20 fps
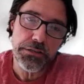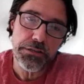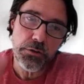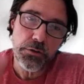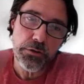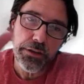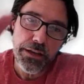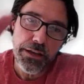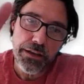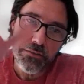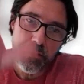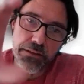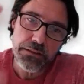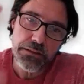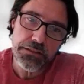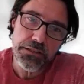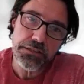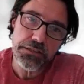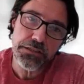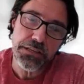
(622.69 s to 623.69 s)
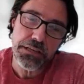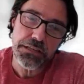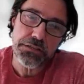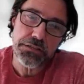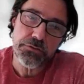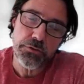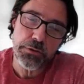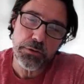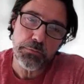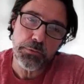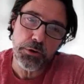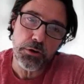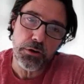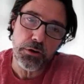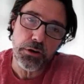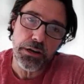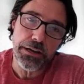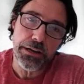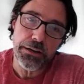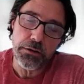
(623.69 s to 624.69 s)
So they have this accessory
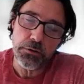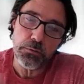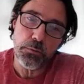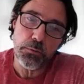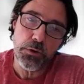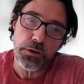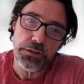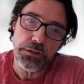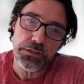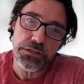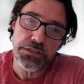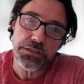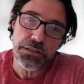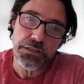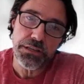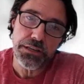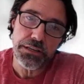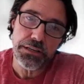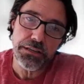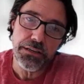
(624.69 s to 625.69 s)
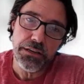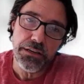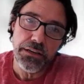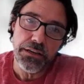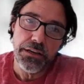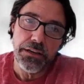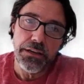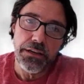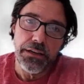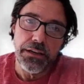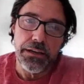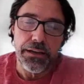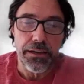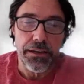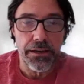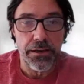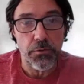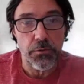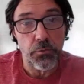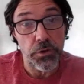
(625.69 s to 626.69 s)
bronchi on one side,
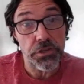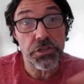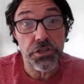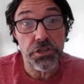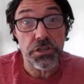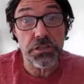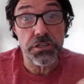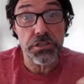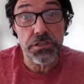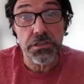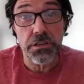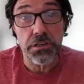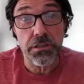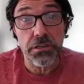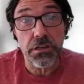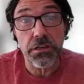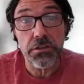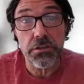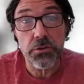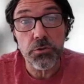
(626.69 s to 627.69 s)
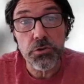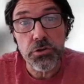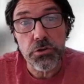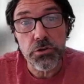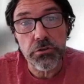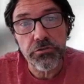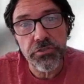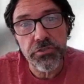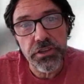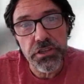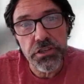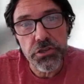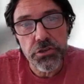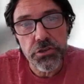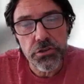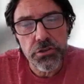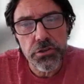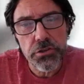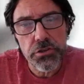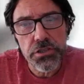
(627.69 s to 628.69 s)
which is an unusual
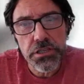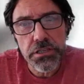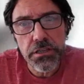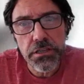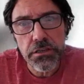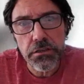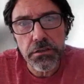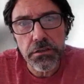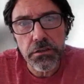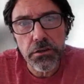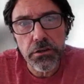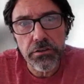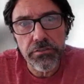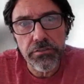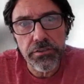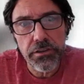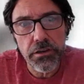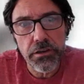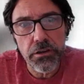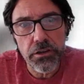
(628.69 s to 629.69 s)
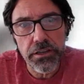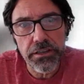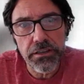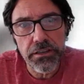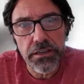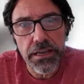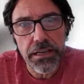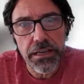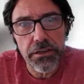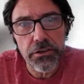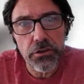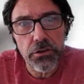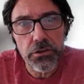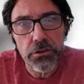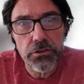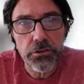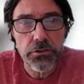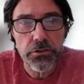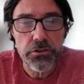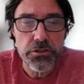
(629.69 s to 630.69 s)
feature. And you see that a lot of
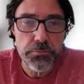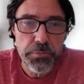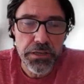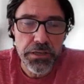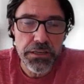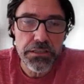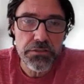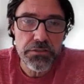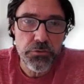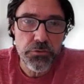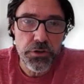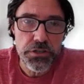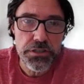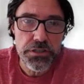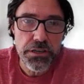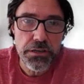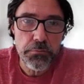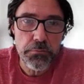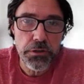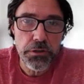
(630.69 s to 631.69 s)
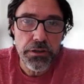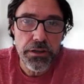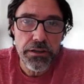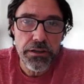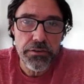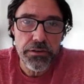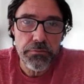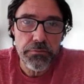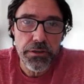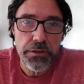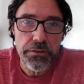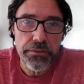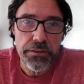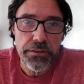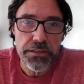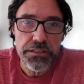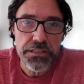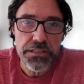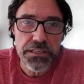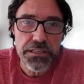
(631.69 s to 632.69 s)
Artiodactyls, pigs, for example, have it. And
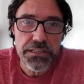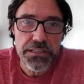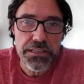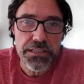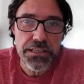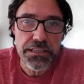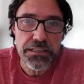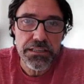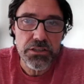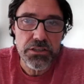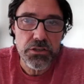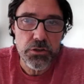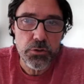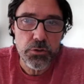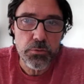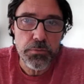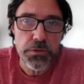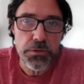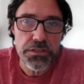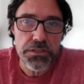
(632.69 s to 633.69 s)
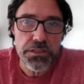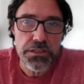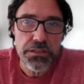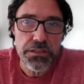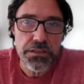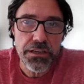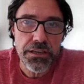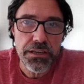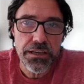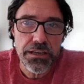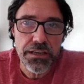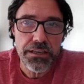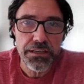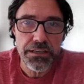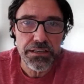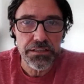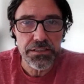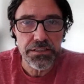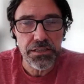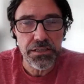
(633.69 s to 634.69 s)
this is in humans and
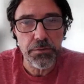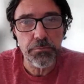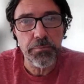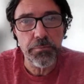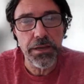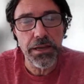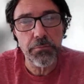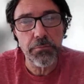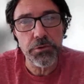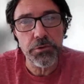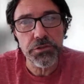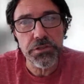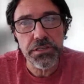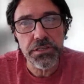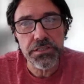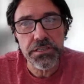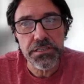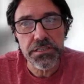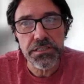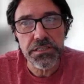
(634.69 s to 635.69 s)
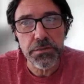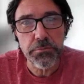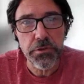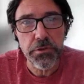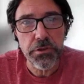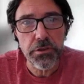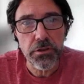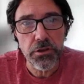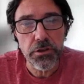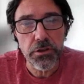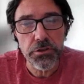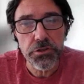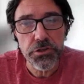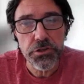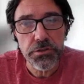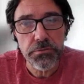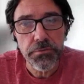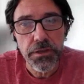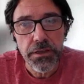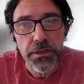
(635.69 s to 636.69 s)
in some mammals, this is a
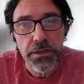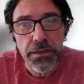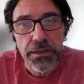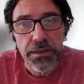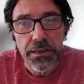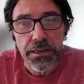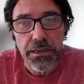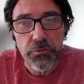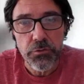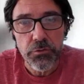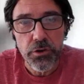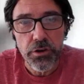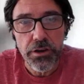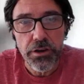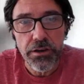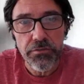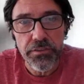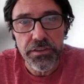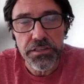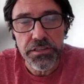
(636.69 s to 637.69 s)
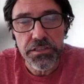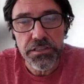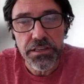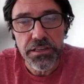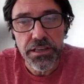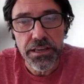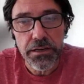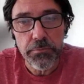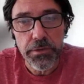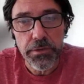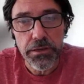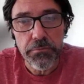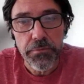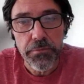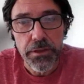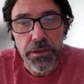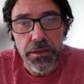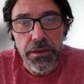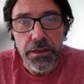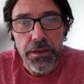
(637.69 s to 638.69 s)
pathology if you have this anatomy.
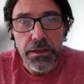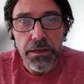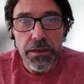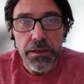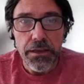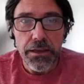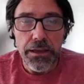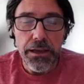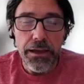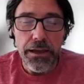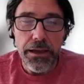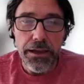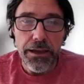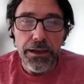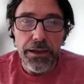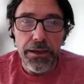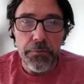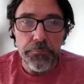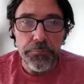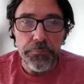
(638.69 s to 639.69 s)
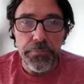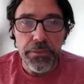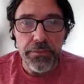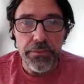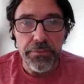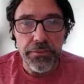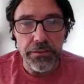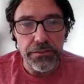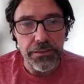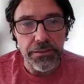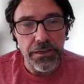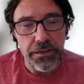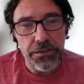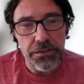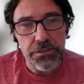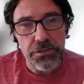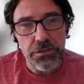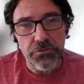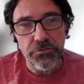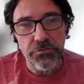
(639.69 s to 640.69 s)
The
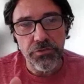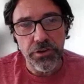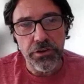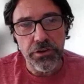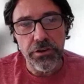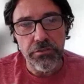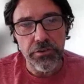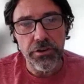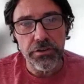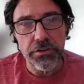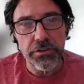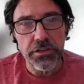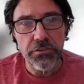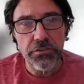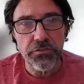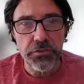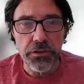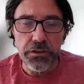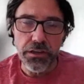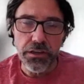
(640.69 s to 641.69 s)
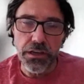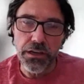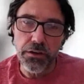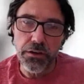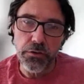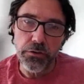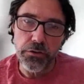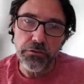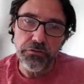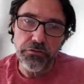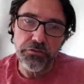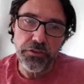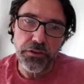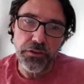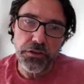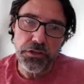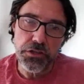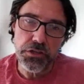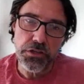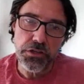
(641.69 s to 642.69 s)
lungs are very, very different in how they
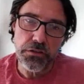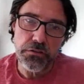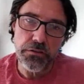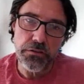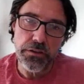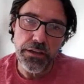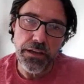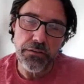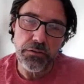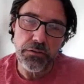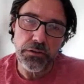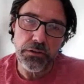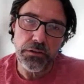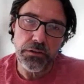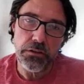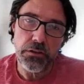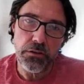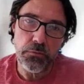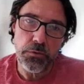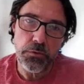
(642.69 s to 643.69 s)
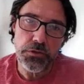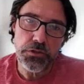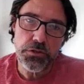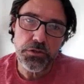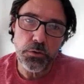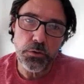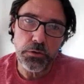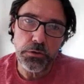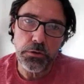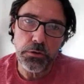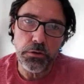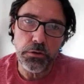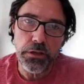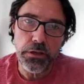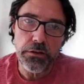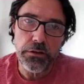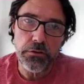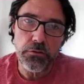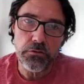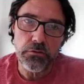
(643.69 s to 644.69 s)
function. They have a lot of what's called
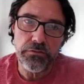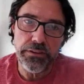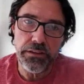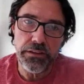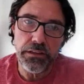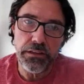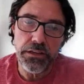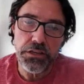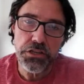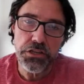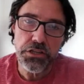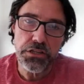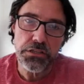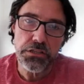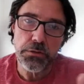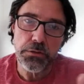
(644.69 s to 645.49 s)
collateral ventilation.